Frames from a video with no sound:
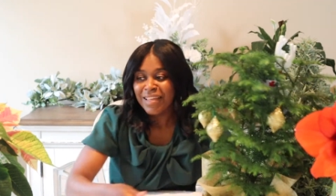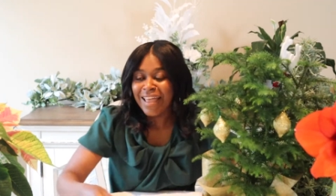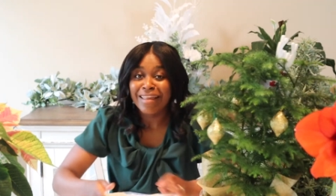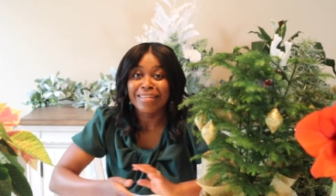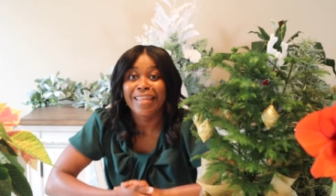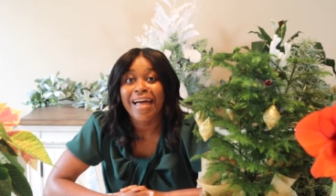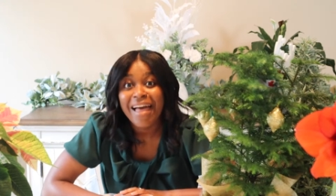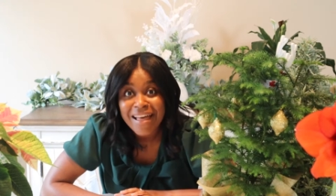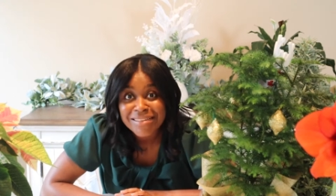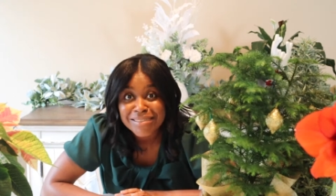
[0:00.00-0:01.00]
And
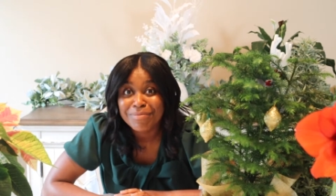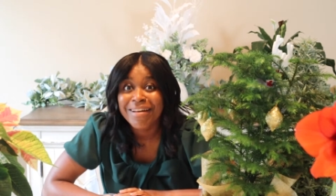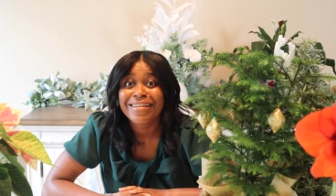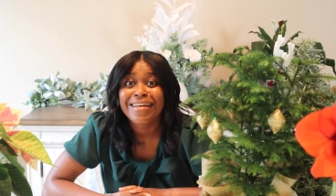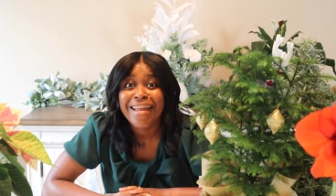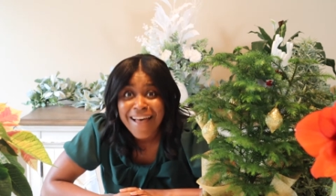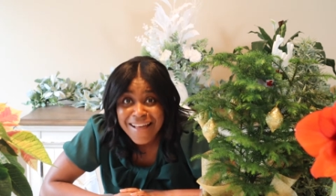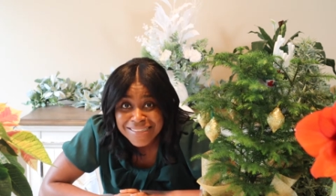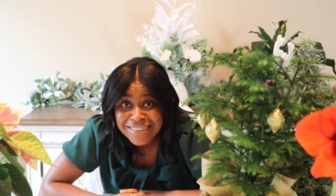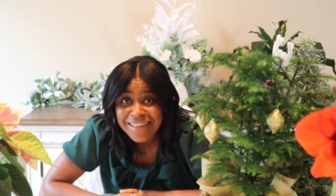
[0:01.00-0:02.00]
last but
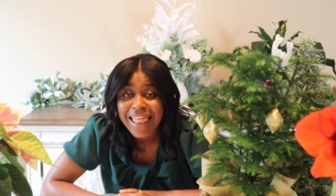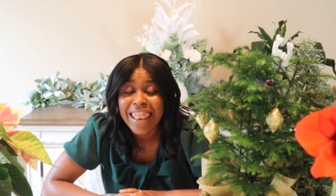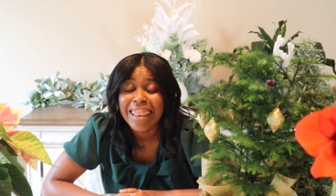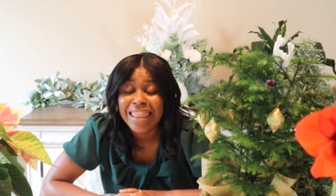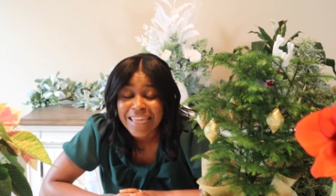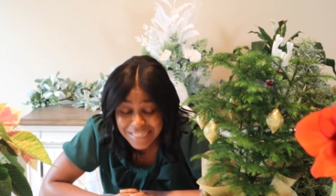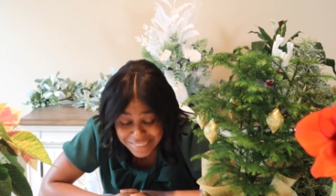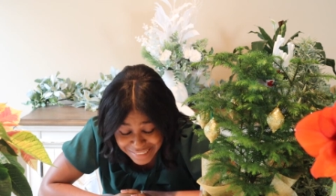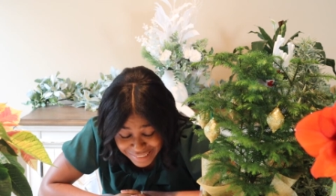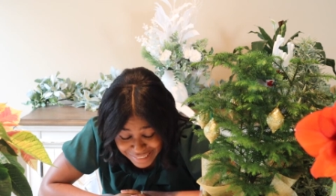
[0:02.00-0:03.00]
not
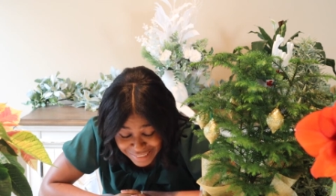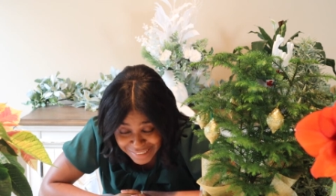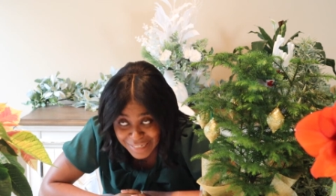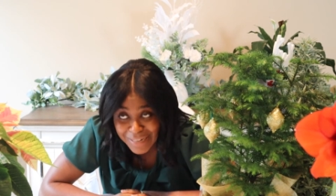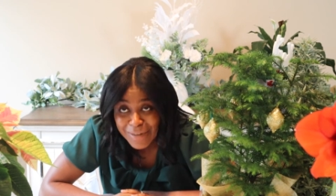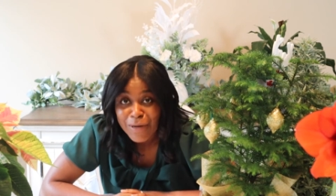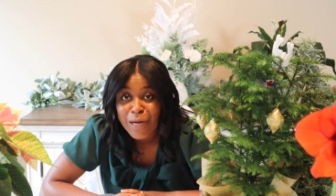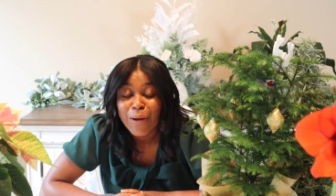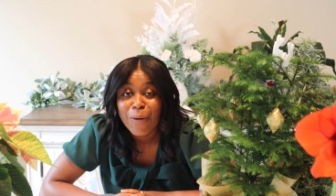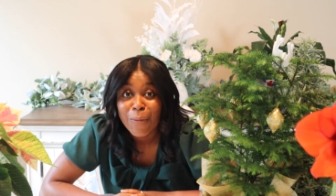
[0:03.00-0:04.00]
least,
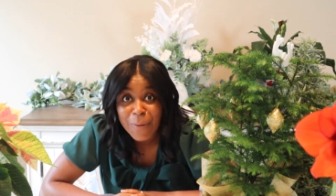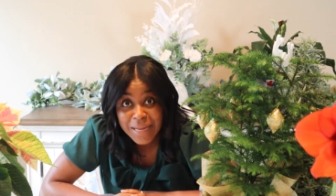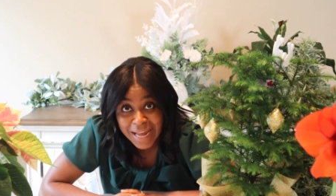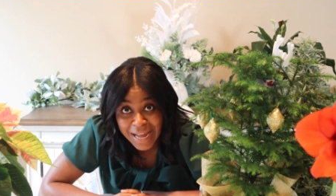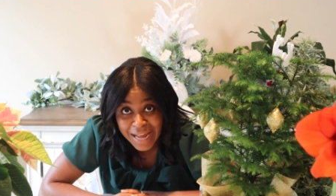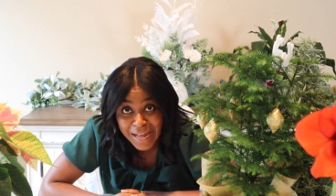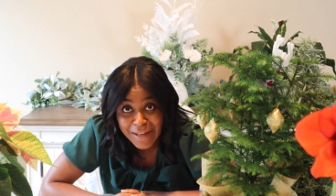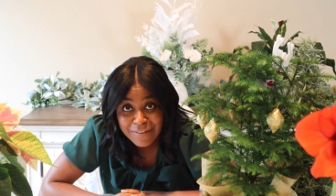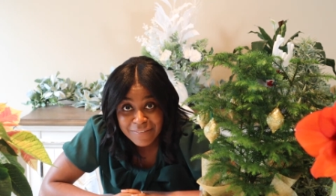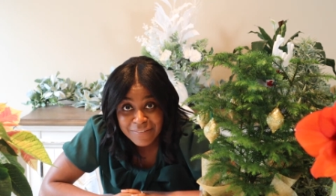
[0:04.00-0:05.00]
we have